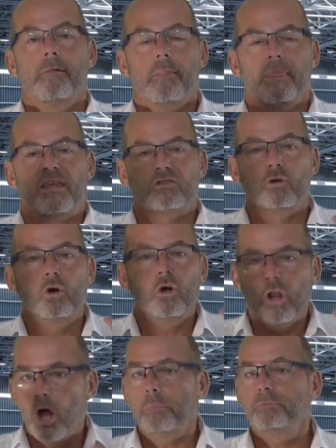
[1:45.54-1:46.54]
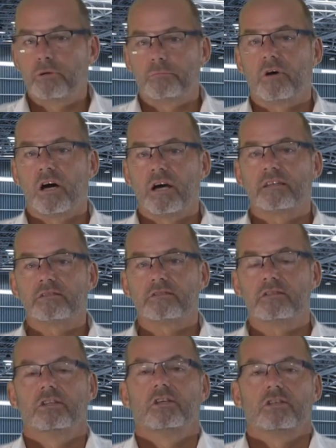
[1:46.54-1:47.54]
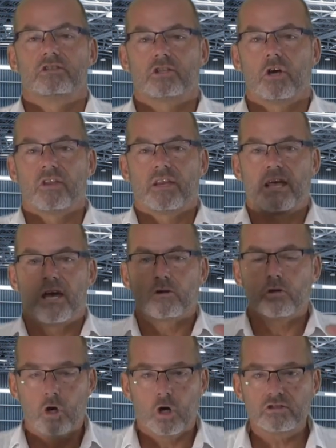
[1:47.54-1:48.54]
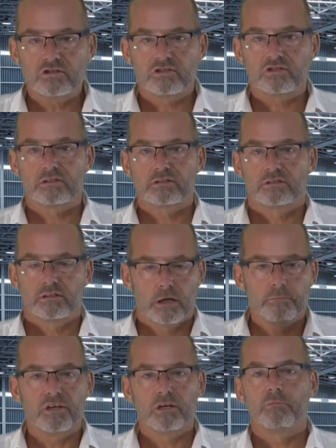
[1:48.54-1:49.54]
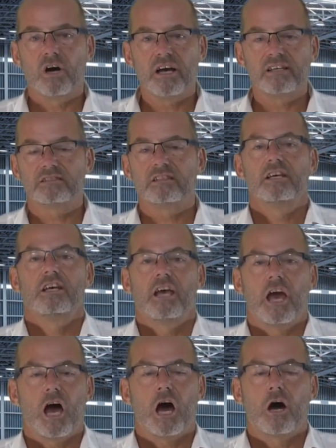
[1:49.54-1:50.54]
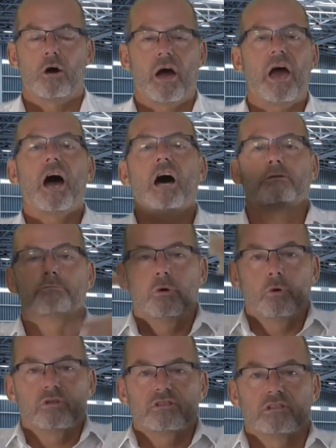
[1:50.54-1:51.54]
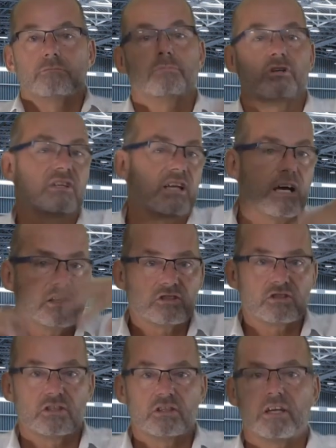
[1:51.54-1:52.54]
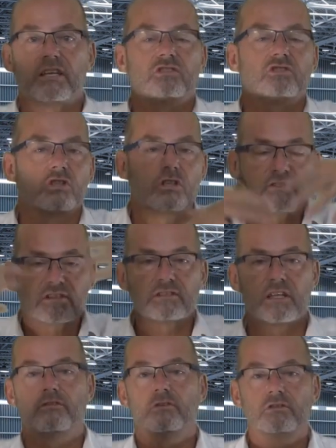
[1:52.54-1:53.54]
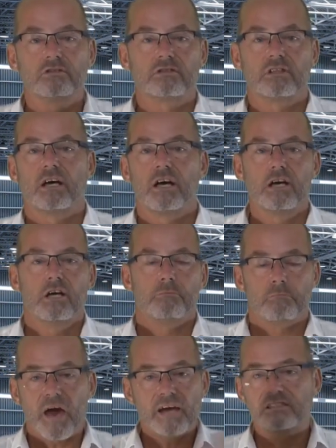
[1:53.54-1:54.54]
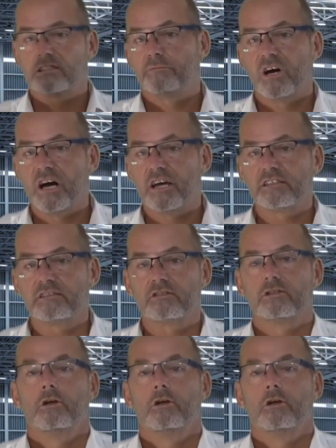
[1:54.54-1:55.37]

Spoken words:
is all optimized so that our costs are minimized, our output and production and service levels are maximized,